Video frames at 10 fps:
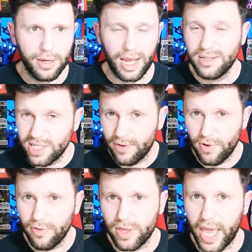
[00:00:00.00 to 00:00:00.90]
and several
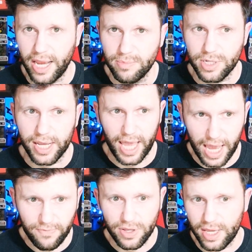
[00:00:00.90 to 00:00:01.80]
other games, like
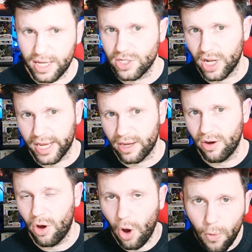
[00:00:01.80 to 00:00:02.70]
everything is like
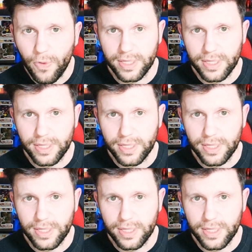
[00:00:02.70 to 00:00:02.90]
on the